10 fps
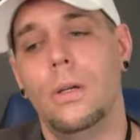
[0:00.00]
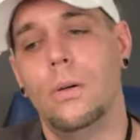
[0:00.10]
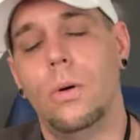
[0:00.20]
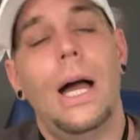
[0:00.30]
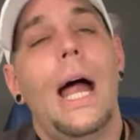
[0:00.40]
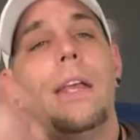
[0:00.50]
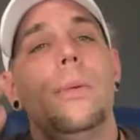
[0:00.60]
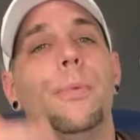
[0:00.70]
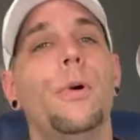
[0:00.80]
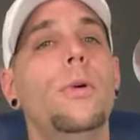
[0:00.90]
Well, how do
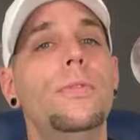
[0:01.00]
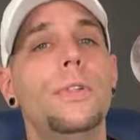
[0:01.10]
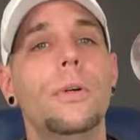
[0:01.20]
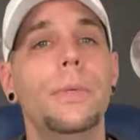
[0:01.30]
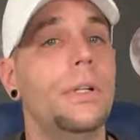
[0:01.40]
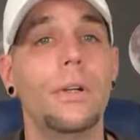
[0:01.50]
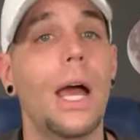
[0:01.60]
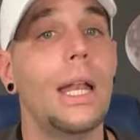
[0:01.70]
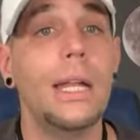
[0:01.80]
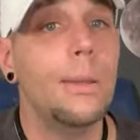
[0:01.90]
you prove to them that you're
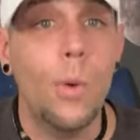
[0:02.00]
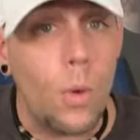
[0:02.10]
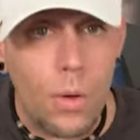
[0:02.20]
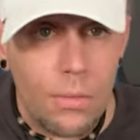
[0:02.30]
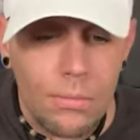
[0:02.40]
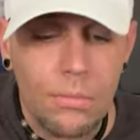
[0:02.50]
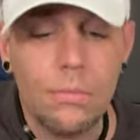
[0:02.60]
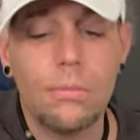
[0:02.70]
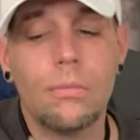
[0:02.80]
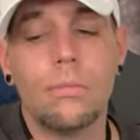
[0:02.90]
not anymore?
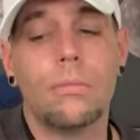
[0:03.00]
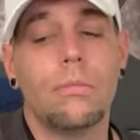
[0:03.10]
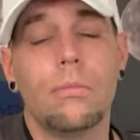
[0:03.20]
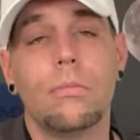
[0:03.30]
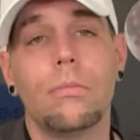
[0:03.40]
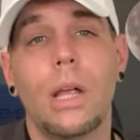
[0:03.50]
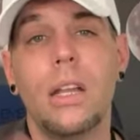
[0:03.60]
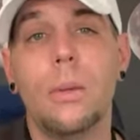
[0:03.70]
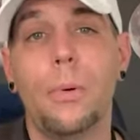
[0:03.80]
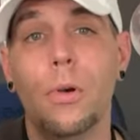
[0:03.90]
How
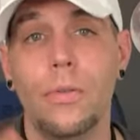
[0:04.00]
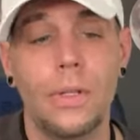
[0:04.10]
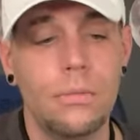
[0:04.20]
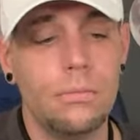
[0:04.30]
do you prove it?